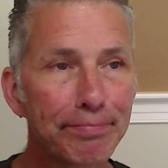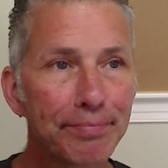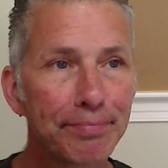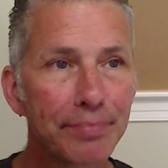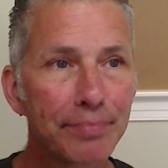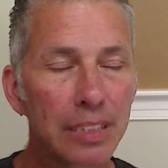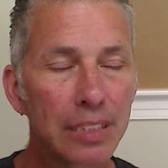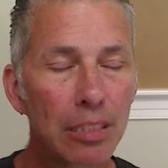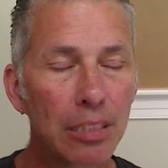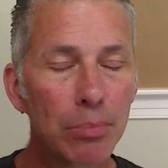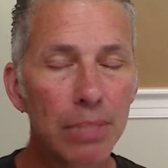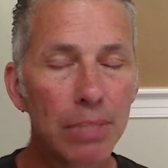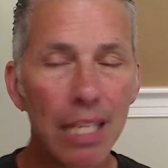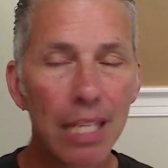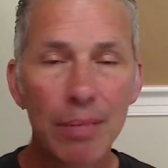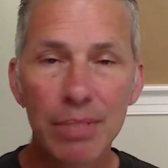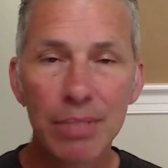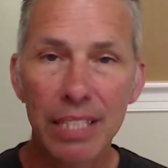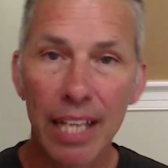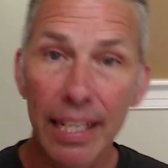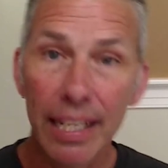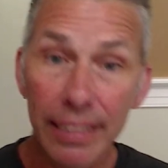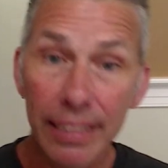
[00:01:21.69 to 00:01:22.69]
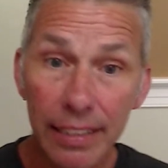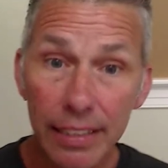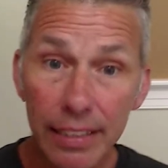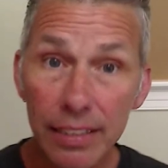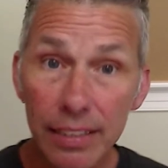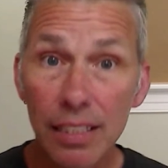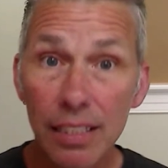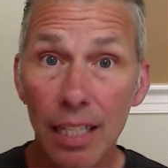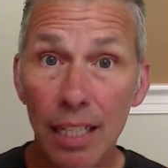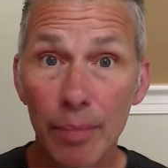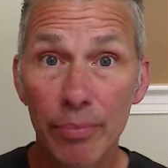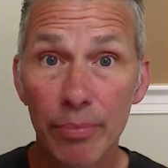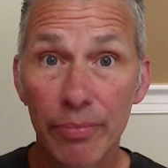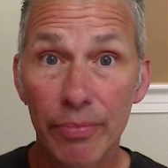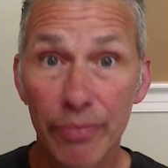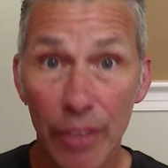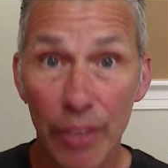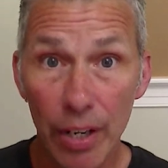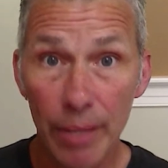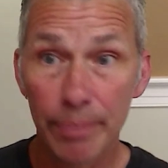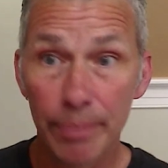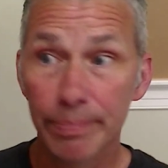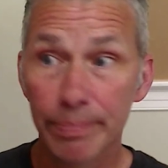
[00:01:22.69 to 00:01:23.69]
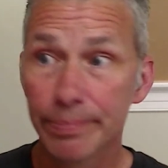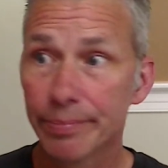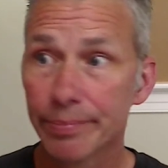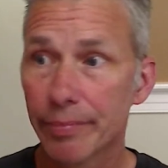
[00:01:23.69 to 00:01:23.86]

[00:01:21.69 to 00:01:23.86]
sometimes the ideas come from